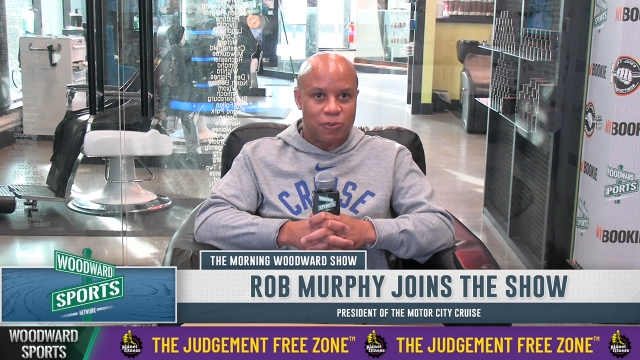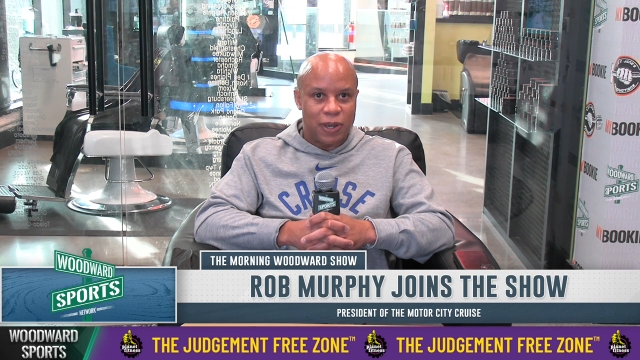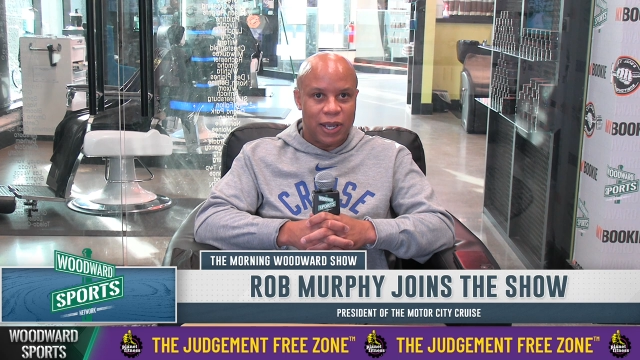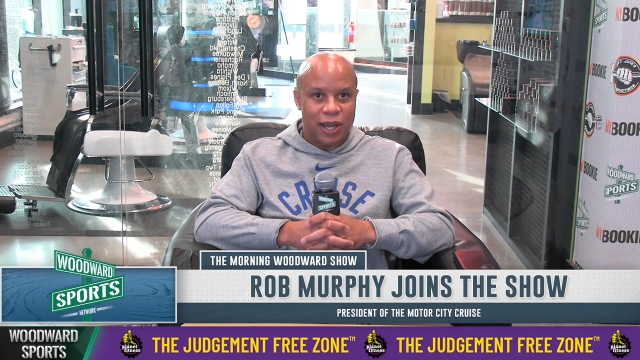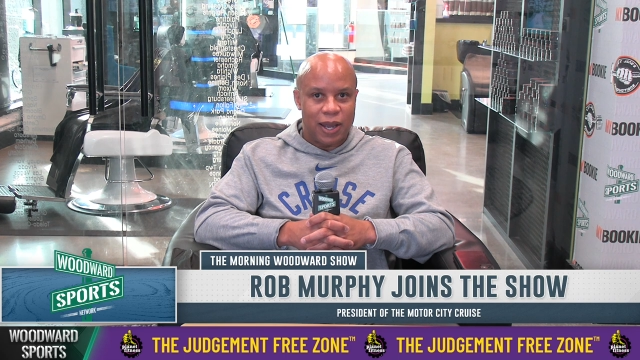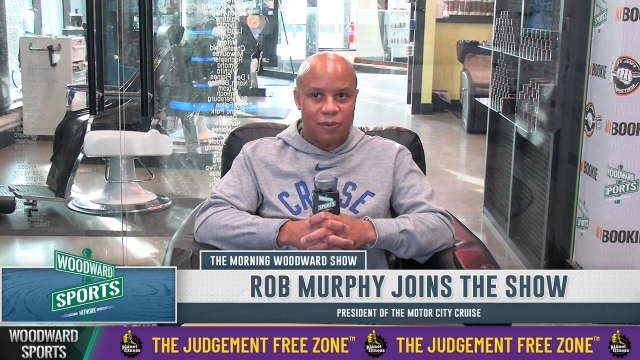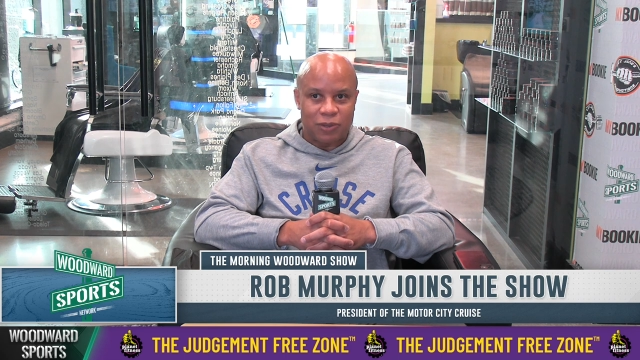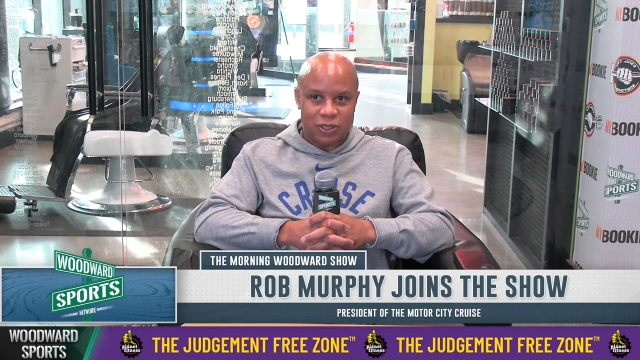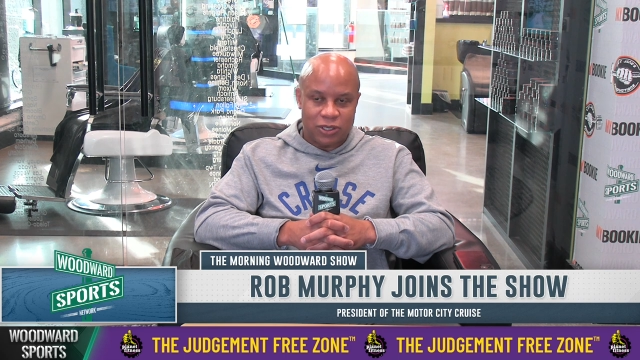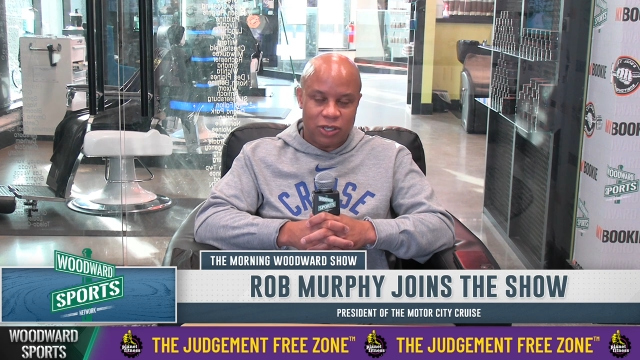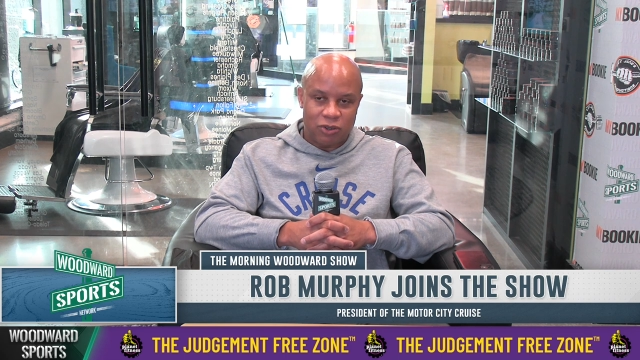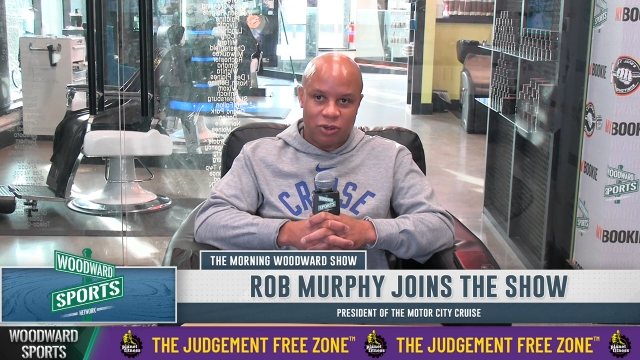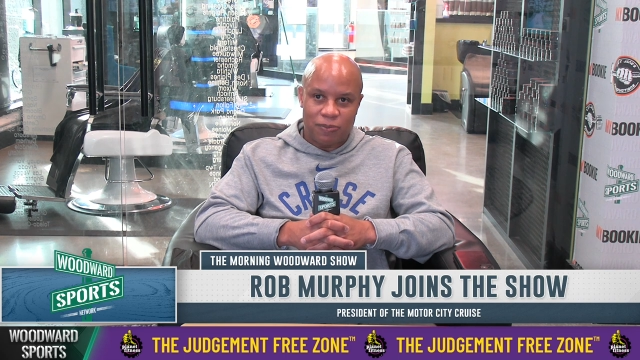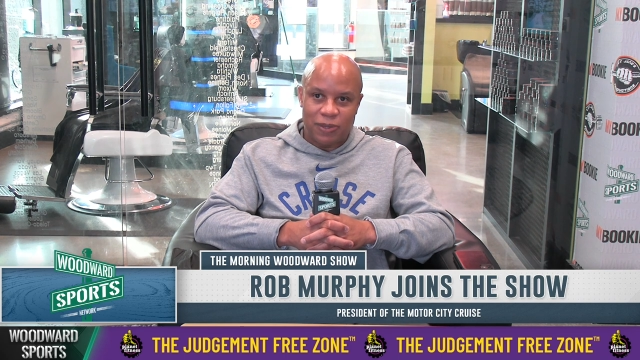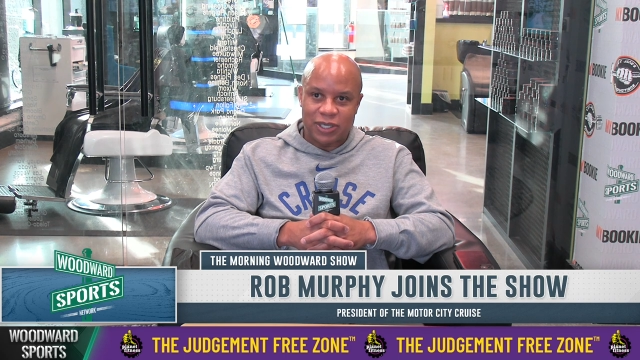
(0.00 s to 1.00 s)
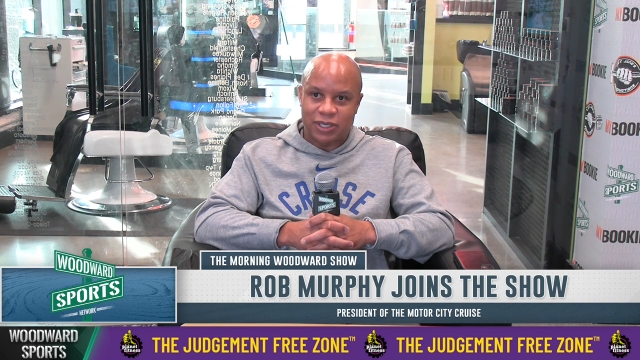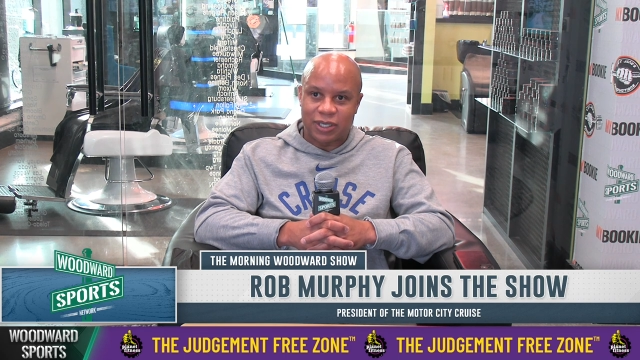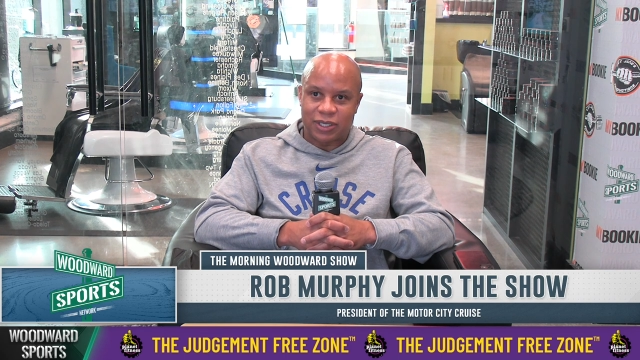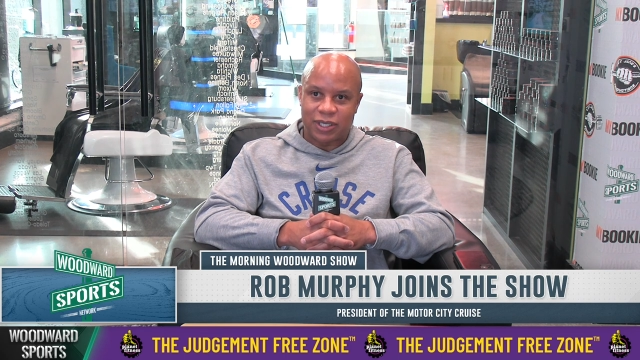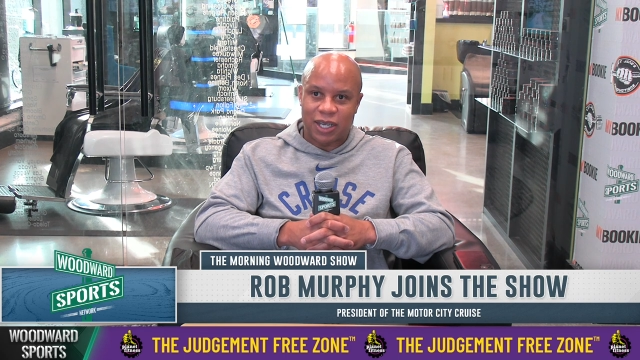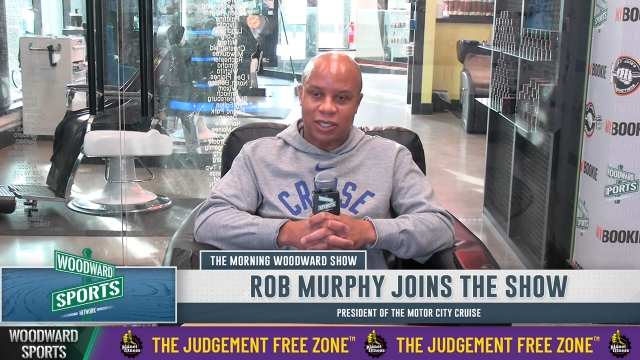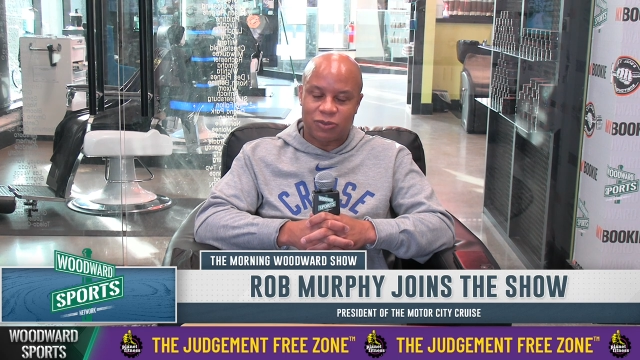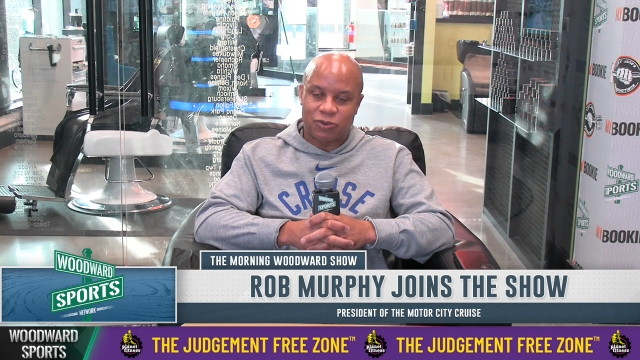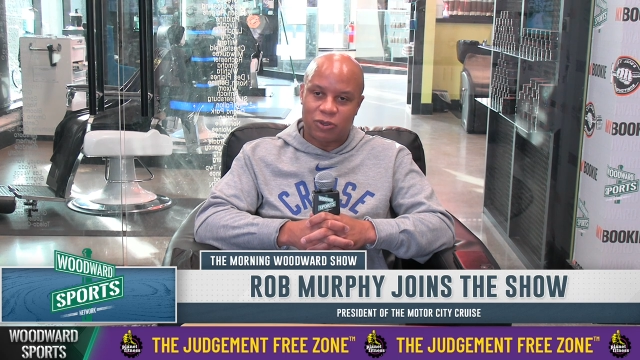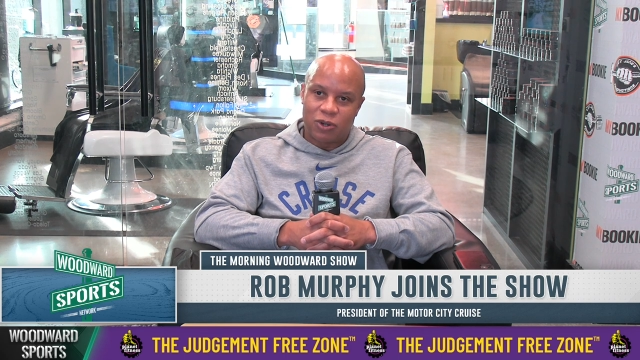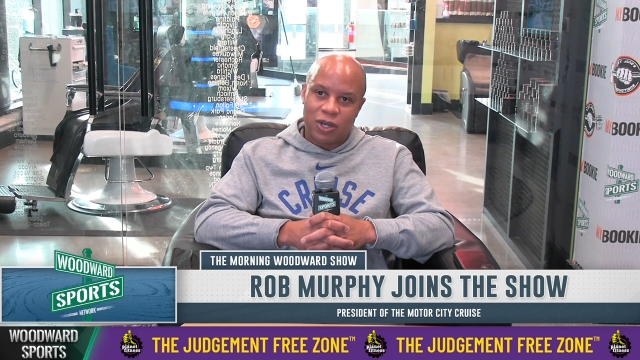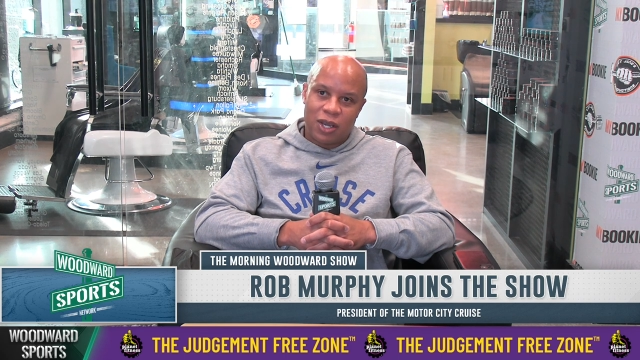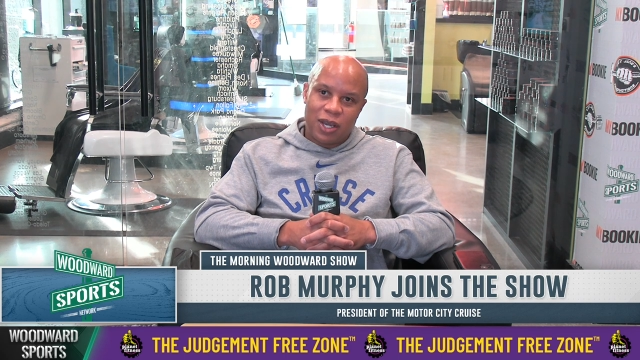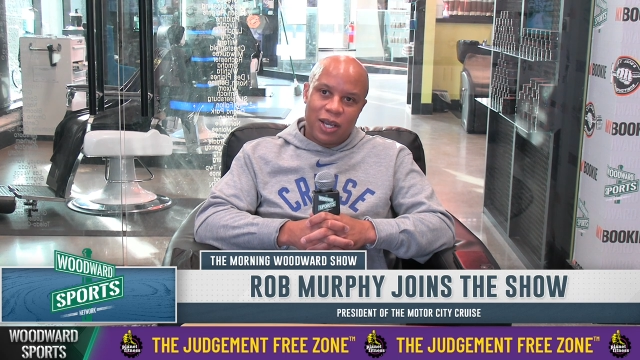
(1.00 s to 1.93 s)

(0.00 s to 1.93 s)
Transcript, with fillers: Boeheim continue to be successful.